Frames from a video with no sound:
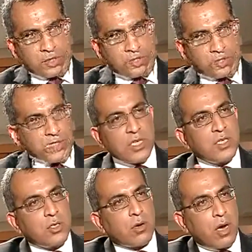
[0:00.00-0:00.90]
What
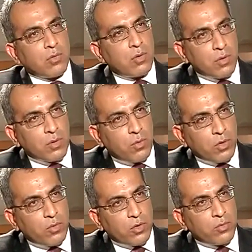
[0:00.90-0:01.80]
is your outlook?
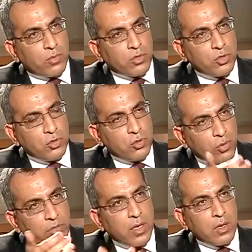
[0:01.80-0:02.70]
What do you
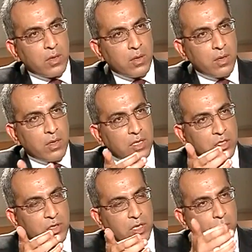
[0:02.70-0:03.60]
think
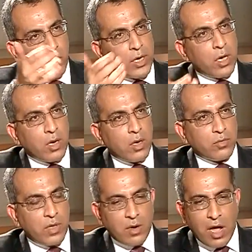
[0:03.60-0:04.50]
is really going on
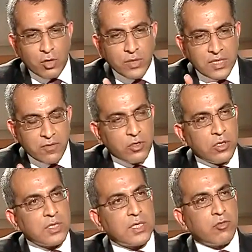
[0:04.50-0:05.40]
out there? How severe
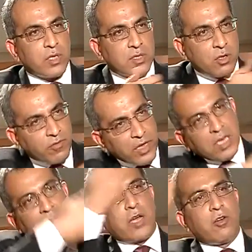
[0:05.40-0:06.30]
is the risk of
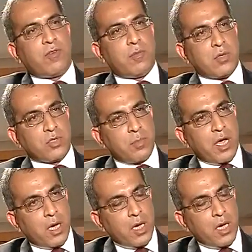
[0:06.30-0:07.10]
any kind of a bounce back?